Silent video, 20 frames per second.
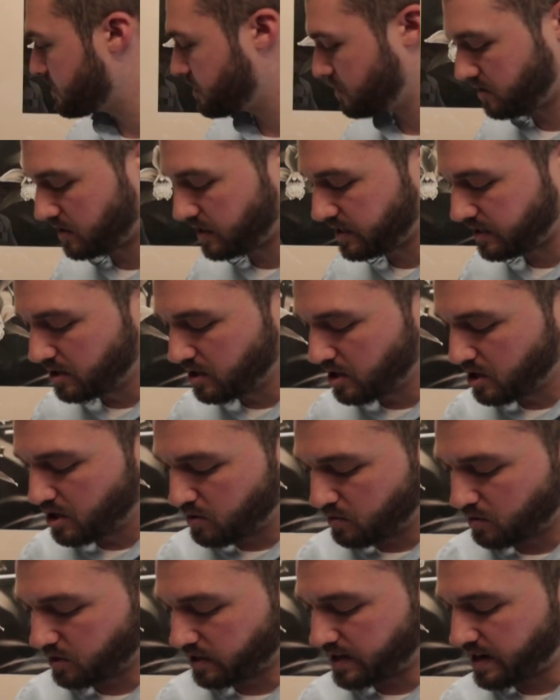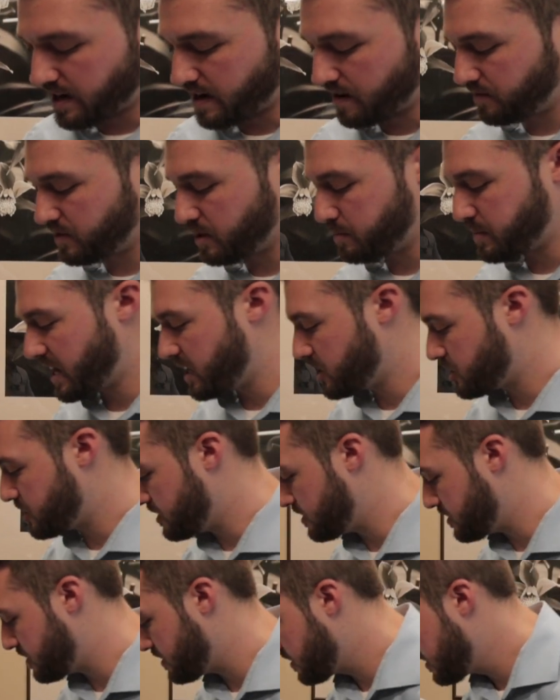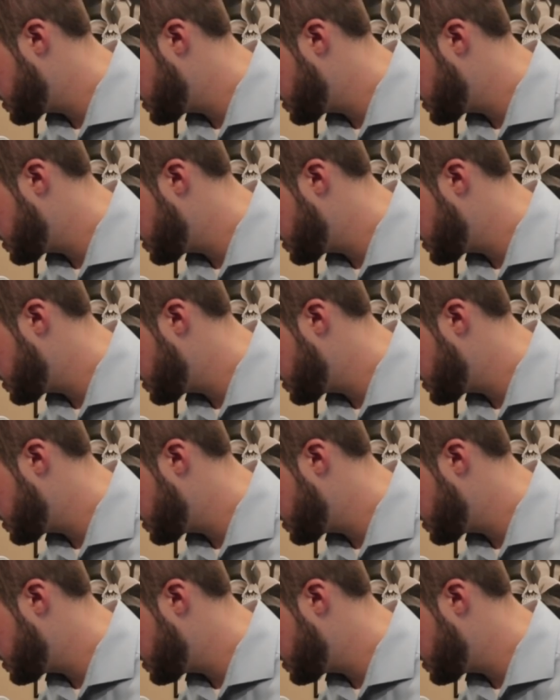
All right, we're going to have the patient